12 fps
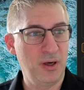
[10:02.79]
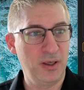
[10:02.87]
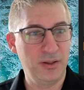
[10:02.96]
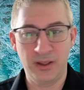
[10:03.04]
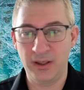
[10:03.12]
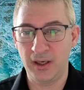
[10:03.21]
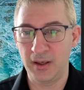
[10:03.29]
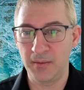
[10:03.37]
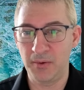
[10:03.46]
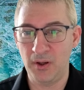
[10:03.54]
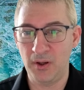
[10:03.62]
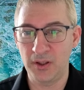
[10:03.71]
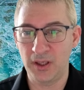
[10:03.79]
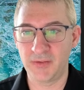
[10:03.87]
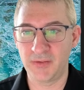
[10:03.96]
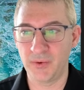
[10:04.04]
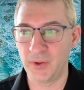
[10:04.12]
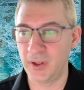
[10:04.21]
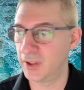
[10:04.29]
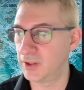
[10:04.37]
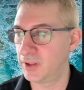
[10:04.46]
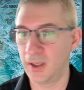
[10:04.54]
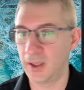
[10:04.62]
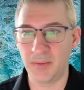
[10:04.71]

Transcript: I said I apologize for this.